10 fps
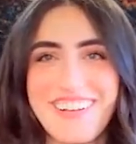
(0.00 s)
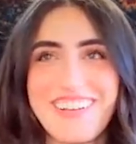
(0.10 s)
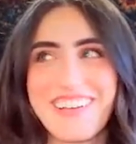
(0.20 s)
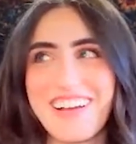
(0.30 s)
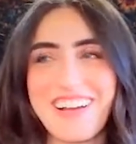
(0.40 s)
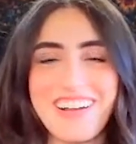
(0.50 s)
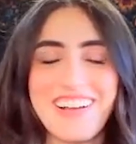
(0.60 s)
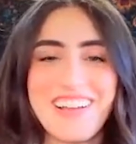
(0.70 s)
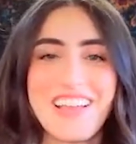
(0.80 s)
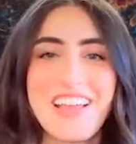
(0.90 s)
Yeah.
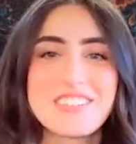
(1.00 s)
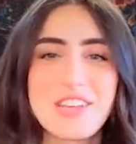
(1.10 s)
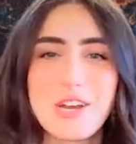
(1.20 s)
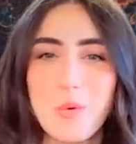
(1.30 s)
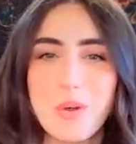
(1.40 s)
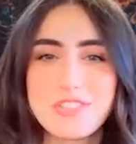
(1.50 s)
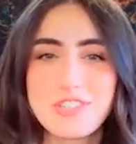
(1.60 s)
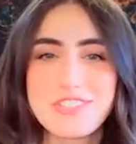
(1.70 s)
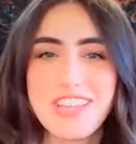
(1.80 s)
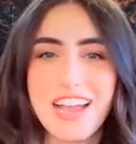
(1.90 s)
Sarah, what's
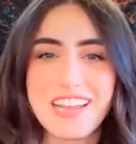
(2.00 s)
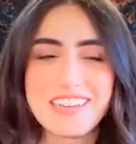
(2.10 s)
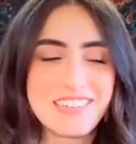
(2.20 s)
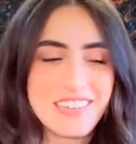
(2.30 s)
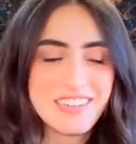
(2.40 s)
your sign?